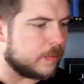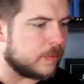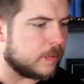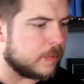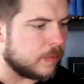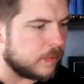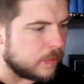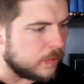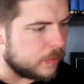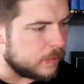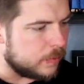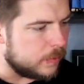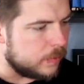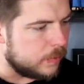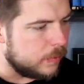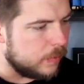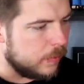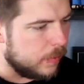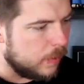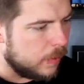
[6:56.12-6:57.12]

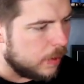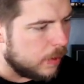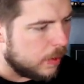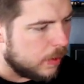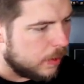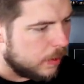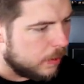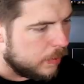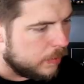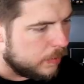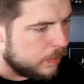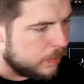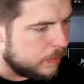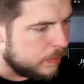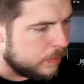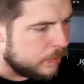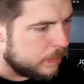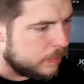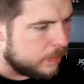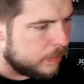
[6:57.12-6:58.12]

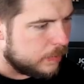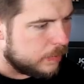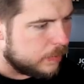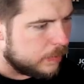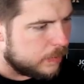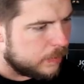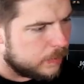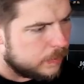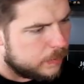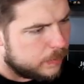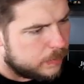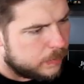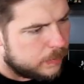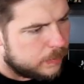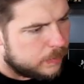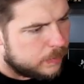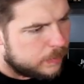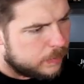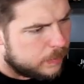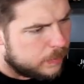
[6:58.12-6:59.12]

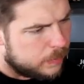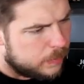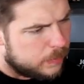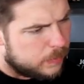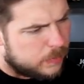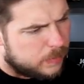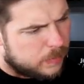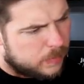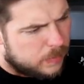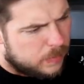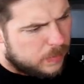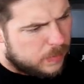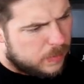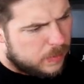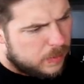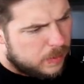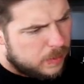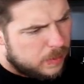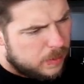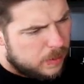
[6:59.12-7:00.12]

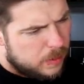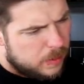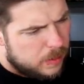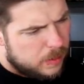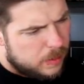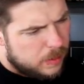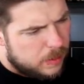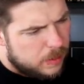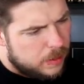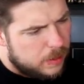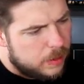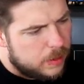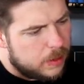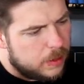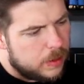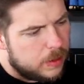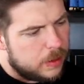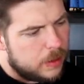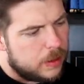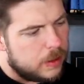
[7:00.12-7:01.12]

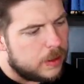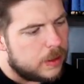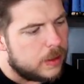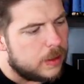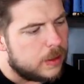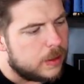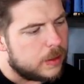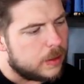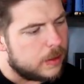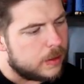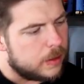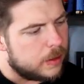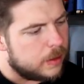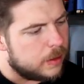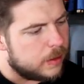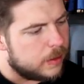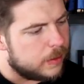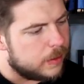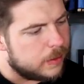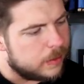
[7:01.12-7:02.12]

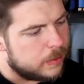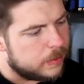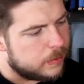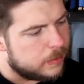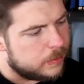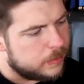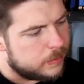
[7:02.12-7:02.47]
The person shown says nothing.